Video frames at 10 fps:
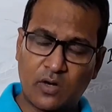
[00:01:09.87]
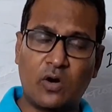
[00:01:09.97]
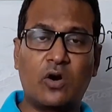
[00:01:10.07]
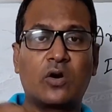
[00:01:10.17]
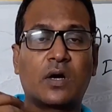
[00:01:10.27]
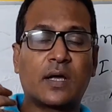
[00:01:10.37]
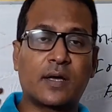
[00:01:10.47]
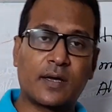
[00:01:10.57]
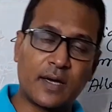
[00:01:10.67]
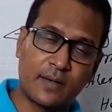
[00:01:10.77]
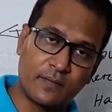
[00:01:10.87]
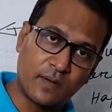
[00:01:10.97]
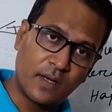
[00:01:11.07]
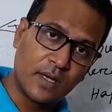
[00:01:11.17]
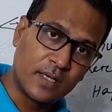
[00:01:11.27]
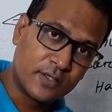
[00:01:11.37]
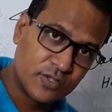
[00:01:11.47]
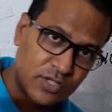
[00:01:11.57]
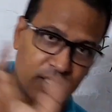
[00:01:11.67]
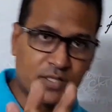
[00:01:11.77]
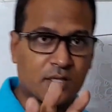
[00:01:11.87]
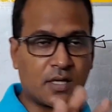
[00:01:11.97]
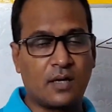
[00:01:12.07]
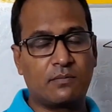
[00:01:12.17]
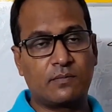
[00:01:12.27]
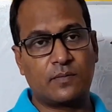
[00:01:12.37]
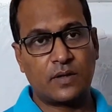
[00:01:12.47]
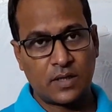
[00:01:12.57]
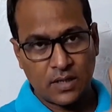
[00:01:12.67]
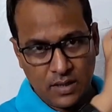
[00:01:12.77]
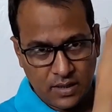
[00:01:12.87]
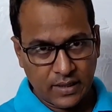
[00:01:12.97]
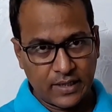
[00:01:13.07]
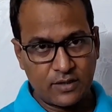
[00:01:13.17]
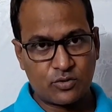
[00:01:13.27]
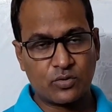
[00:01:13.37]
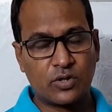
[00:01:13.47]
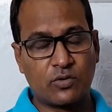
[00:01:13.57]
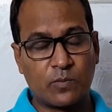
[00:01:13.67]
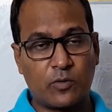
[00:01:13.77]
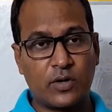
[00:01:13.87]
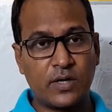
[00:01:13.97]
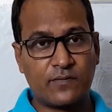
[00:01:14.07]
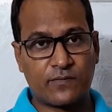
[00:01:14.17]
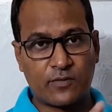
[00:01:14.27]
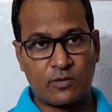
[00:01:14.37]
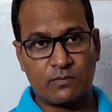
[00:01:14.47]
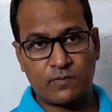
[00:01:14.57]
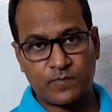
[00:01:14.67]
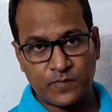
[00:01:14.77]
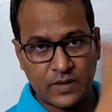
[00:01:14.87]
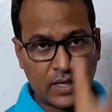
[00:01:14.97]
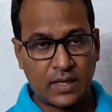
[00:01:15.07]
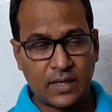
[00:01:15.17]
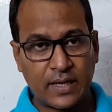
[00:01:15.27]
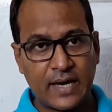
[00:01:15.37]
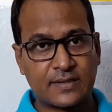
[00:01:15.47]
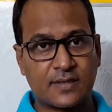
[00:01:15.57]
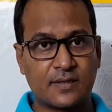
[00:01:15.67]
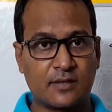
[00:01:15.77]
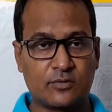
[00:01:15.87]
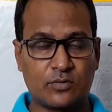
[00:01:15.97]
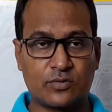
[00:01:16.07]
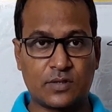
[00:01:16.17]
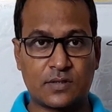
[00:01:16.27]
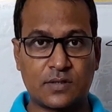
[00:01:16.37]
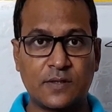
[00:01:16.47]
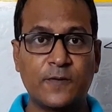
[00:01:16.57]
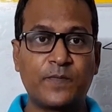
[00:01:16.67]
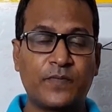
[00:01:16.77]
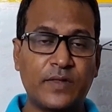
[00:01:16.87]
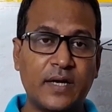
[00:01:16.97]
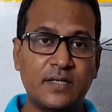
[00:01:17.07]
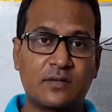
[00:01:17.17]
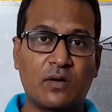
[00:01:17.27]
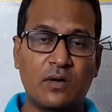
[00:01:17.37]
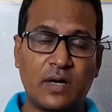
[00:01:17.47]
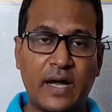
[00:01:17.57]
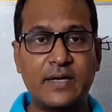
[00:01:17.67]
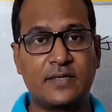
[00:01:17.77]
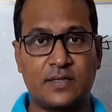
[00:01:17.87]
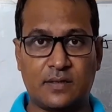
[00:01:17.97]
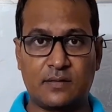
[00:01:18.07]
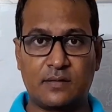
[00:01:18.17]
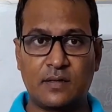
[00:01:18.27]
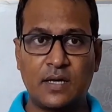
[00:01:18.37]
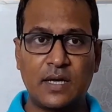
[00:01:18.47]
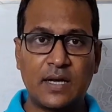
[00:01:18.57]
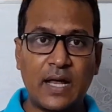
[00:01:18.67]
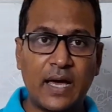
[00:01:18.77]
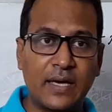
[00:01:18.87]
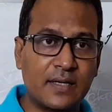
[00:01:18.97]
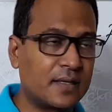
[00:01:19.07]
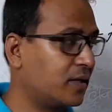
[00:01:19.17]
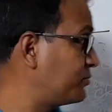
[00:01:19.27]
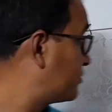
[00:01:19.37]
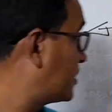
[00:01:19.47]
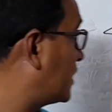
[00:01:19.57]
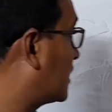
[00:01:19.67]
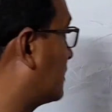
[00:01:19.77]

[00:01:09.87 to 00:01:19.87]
or can just come into your body from the external sources. That is called antigen. Like if you think